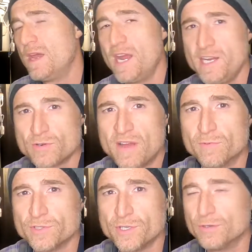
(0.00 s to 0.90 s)
Any drive
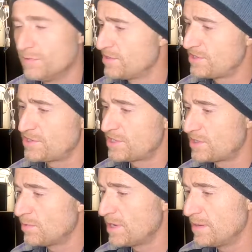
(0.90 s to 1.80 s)
will do, this is
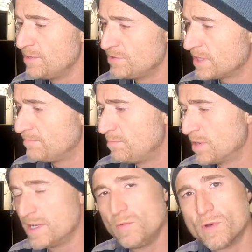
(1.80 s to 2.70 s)
just the one I'm using,
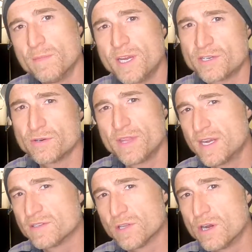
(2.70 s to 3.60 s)
but you want to make sure
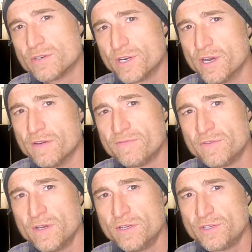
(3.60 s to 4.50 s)
that it's large
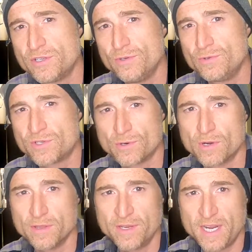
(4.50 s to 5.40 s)
enough to
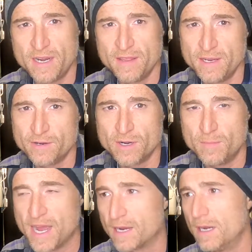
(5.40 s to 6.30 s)
store all the data that you're going
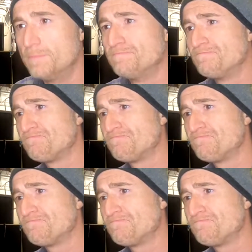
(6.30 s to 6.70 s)
to back up.